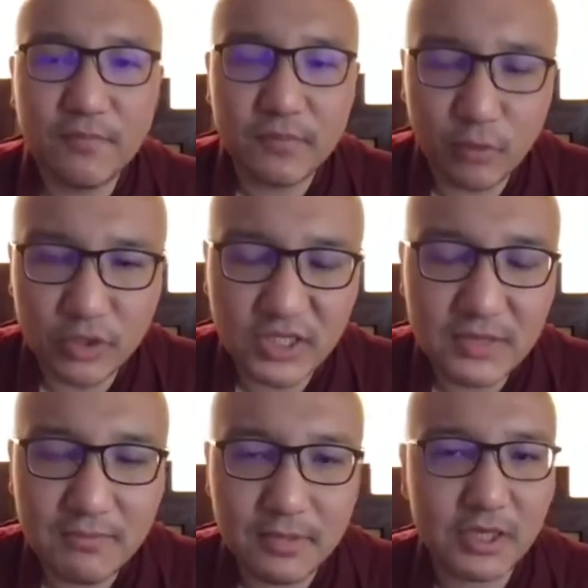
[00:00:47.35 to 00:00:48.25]
Bodhi
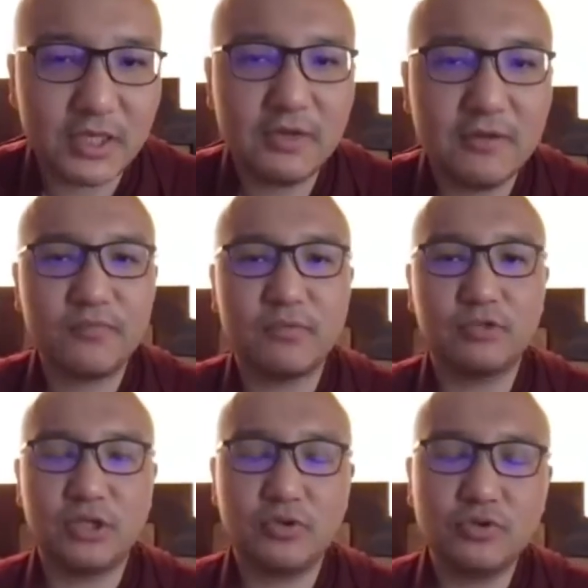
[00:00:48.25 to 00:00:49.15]
meaning
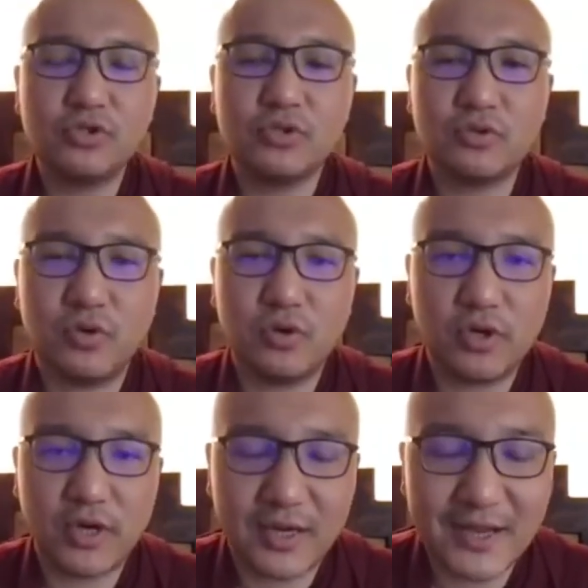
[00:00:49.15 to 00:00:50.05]
Buddhahood or
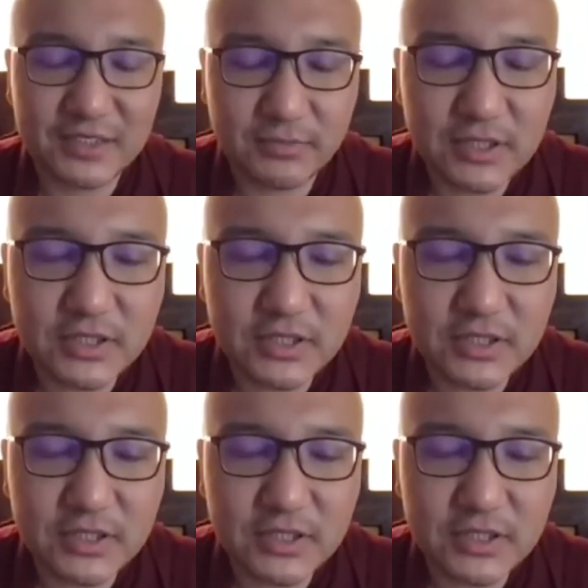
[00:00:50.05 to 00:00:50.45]
enlightenment.